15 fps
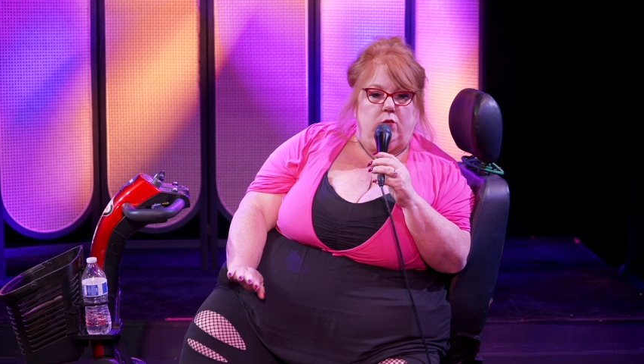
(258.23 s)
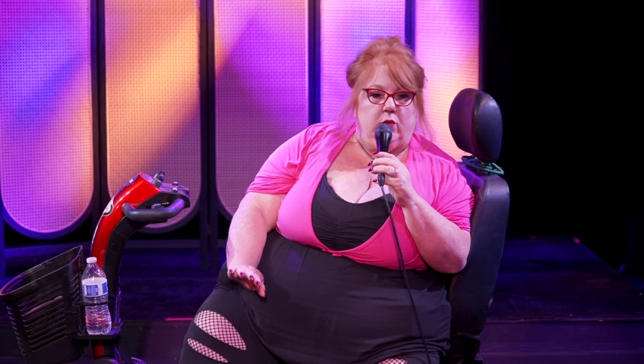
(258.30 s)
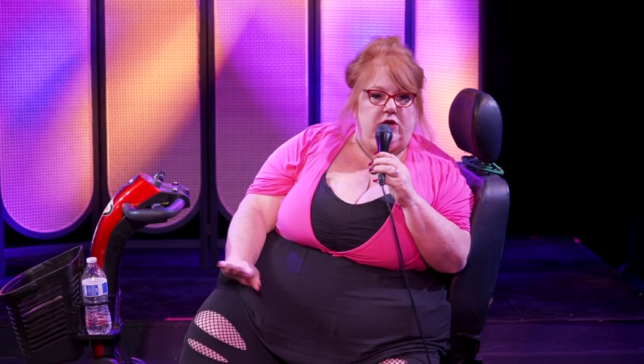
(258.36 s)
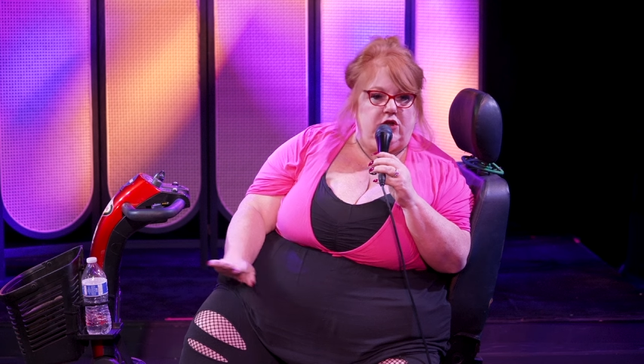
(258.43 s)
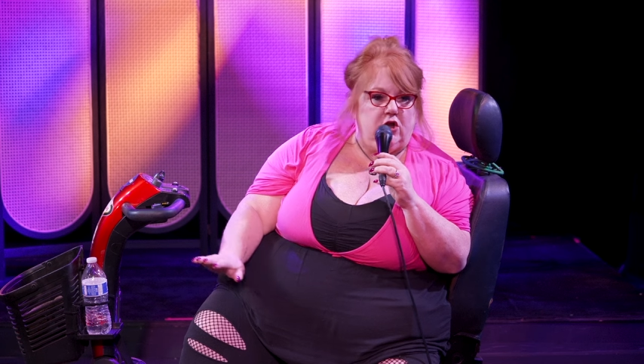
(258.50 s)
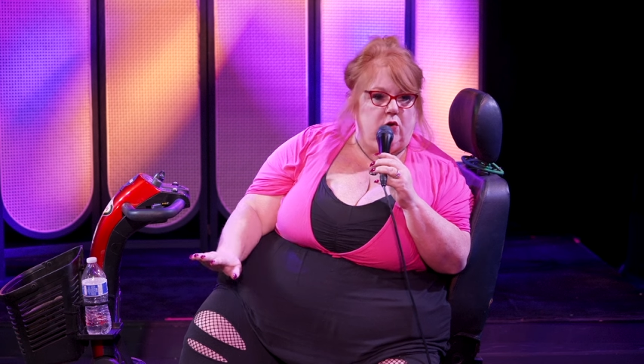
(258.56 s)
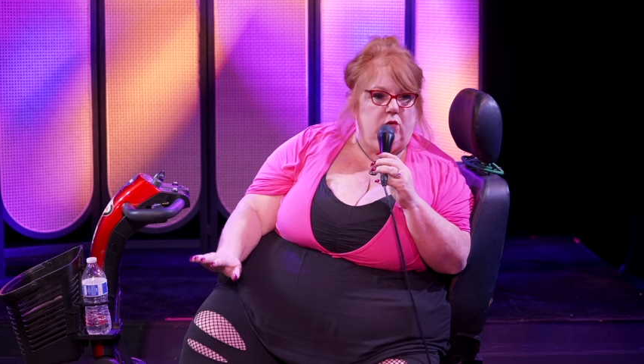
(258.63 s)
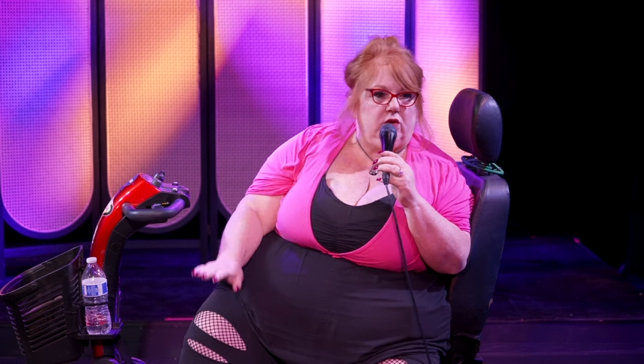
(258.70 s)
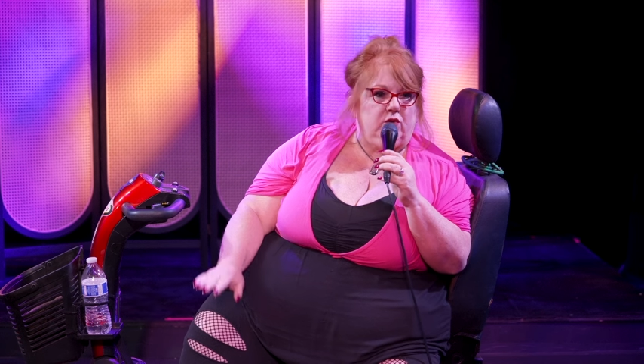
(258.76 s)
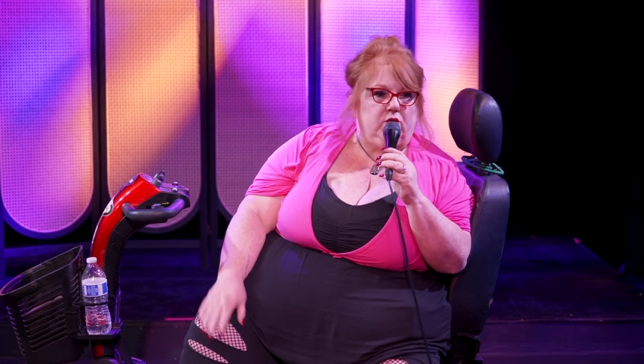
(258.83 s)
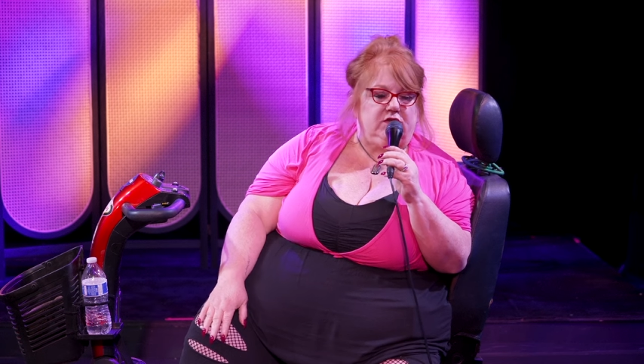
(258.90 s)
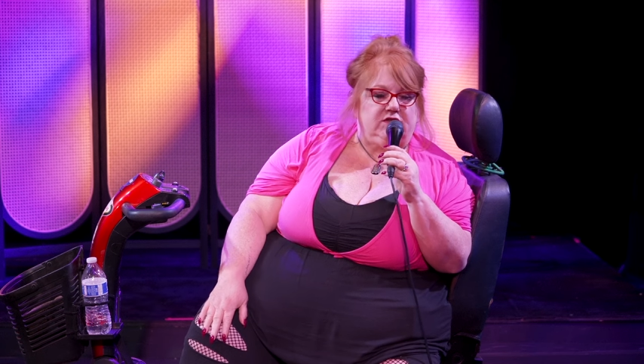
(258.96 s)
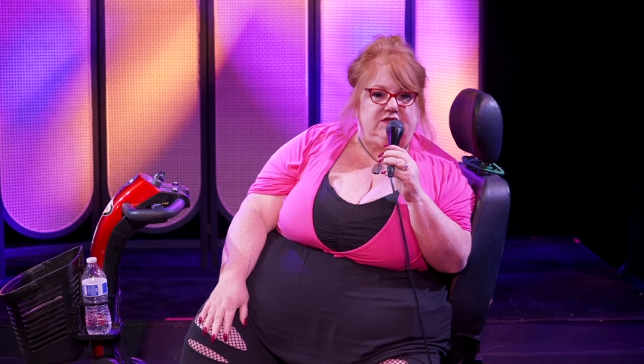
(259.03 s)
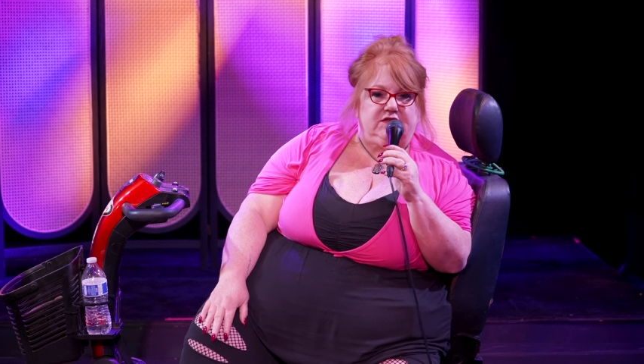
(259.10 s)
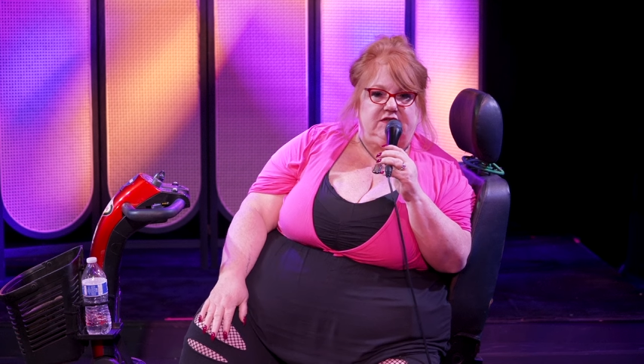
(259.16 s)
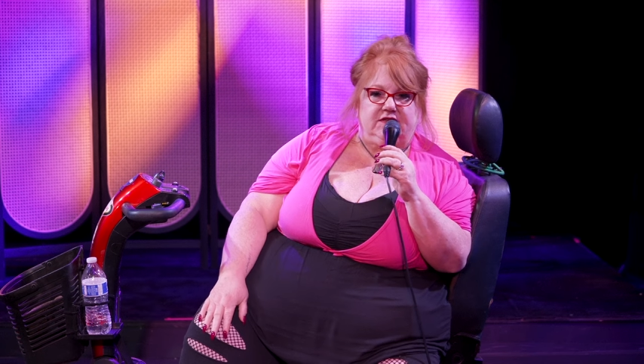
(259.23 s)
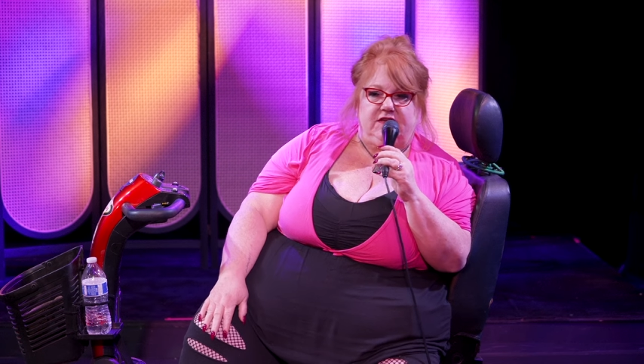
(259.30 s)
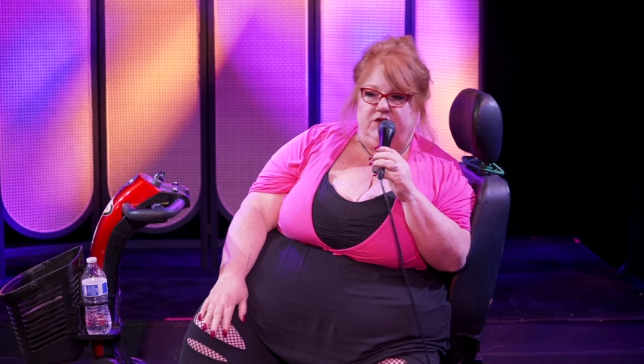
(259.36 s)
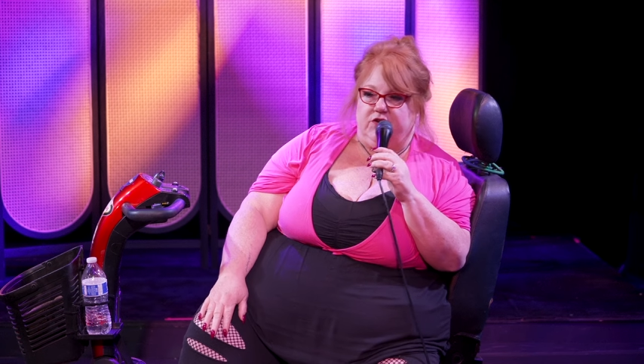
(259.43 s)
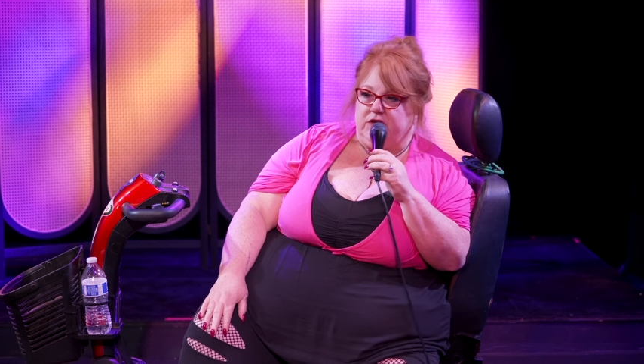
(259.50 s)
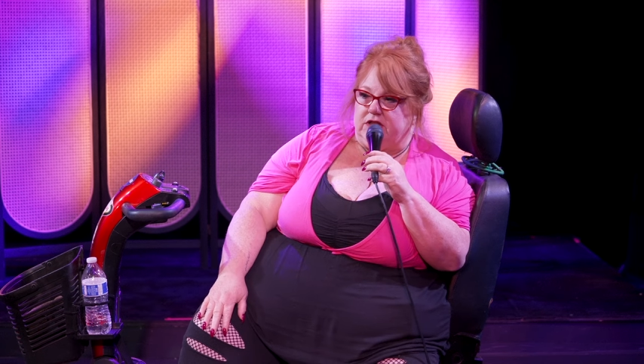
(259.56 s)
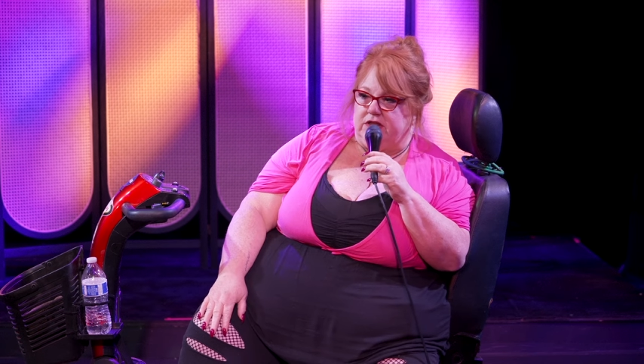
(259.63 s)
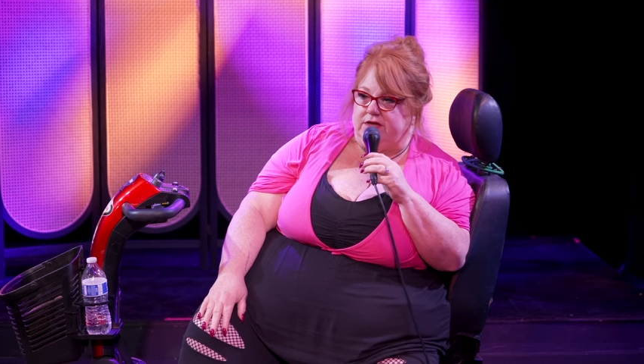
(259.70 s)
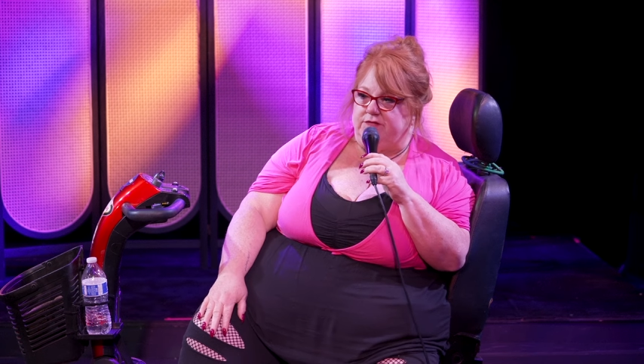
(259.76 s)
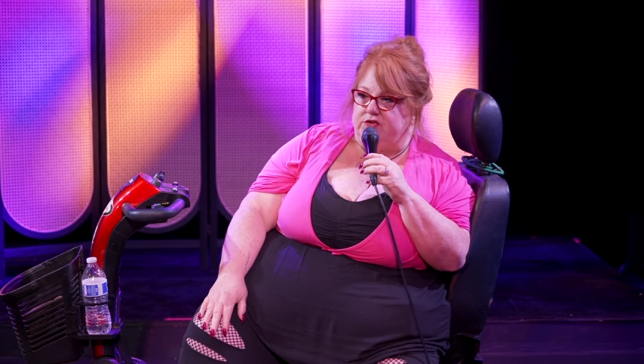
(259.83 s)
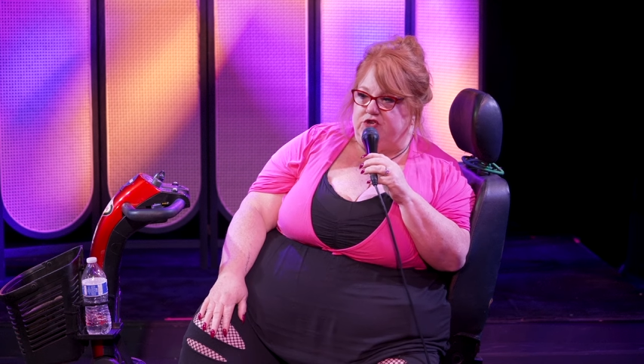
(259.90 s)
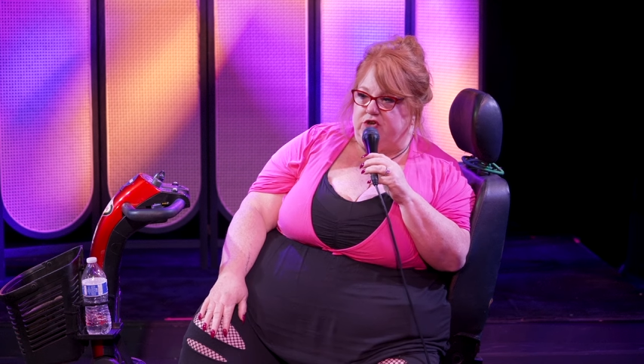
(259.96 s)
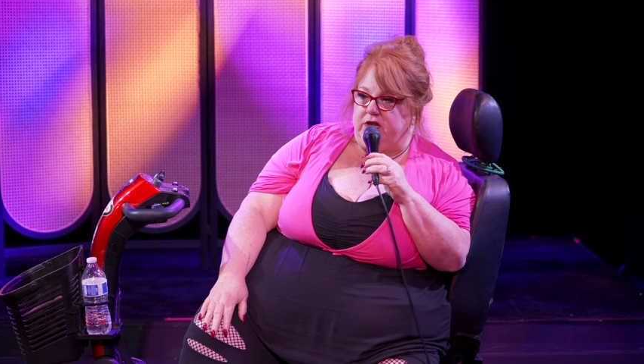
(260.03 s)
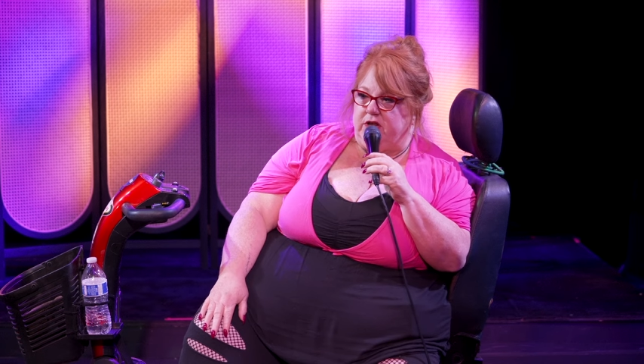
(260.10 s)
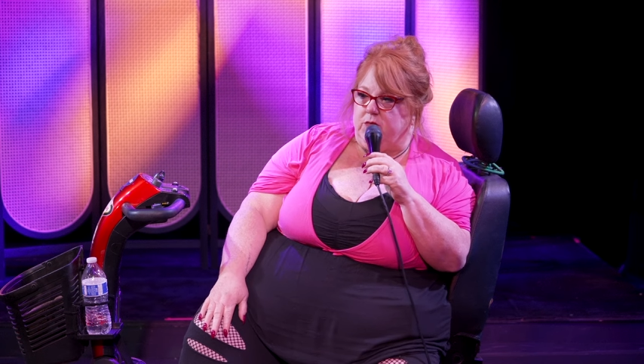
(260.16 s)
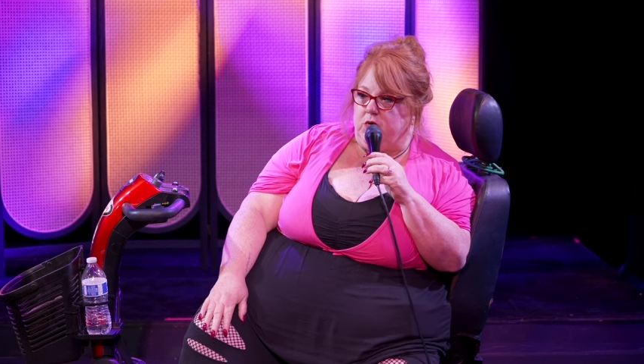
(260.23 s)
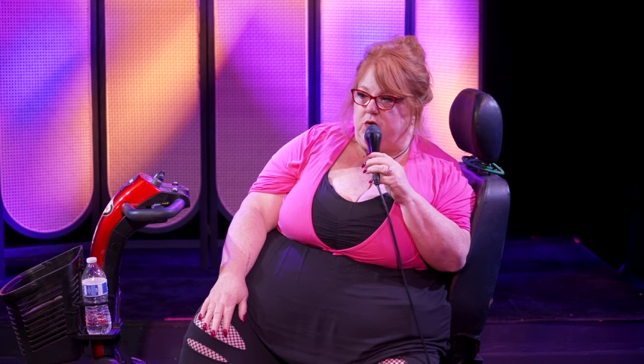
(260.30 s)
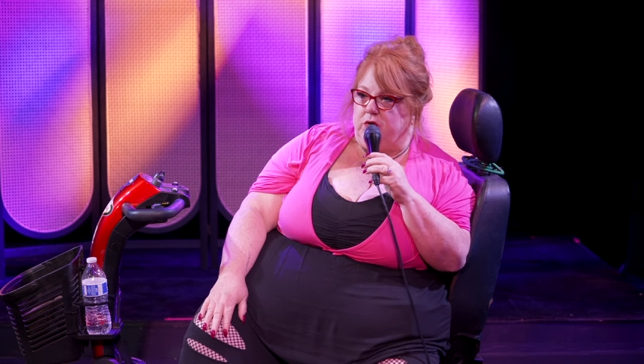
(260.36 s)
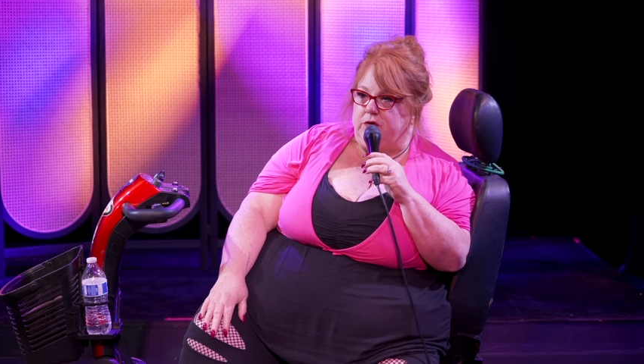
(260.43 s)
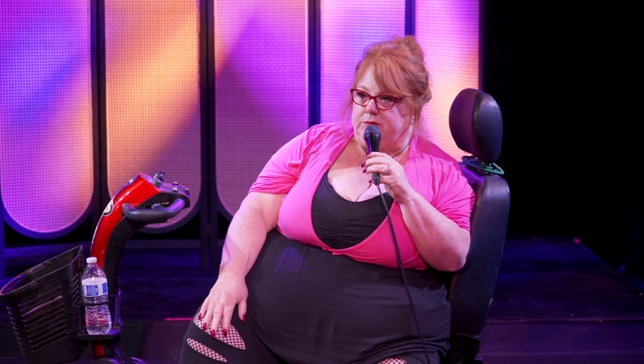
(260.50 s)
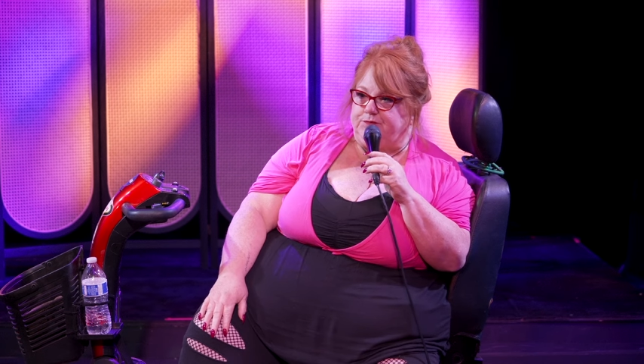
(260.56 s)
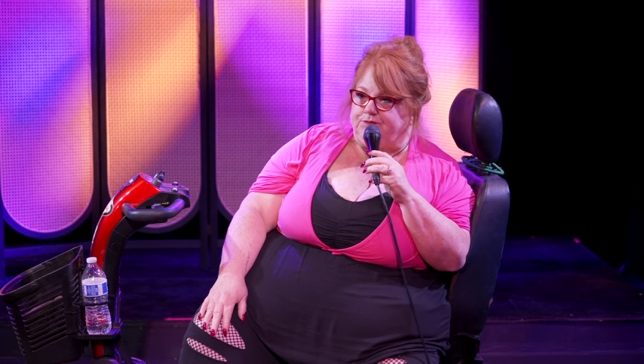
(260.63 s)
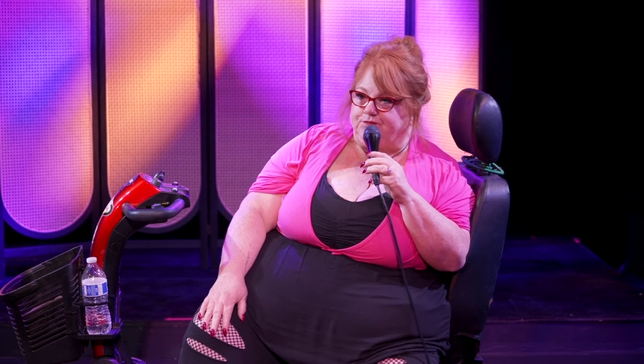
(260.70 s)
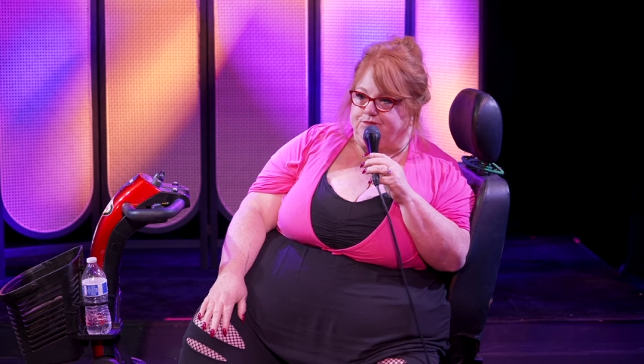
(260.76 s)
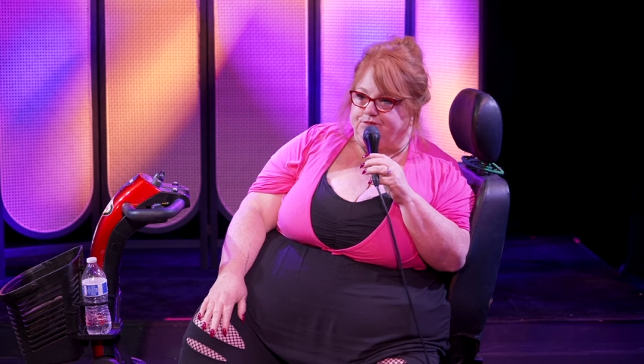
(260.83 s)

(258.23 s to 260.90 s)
when no one wants to see her cleavage anymore?